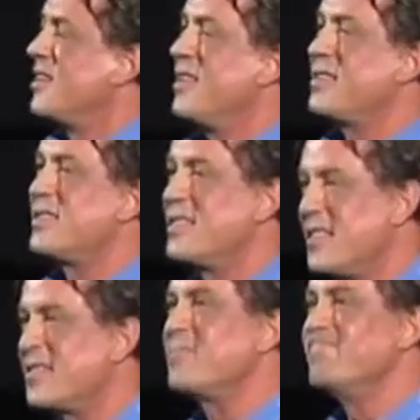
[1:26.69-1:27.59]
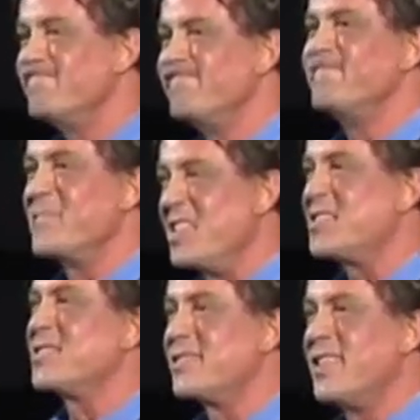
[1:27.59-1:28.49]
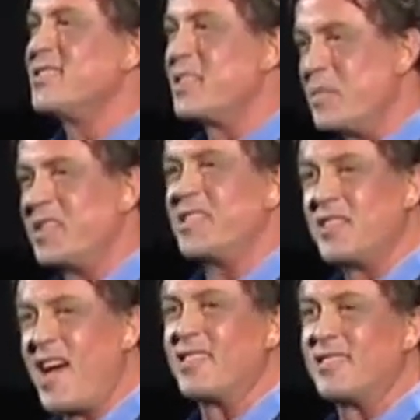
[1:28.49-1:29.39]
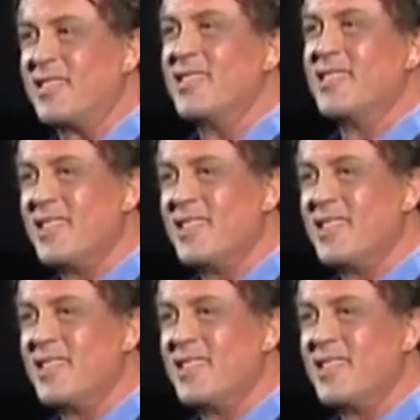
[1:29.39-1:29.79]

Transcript: this, this, this is going to be a disaster.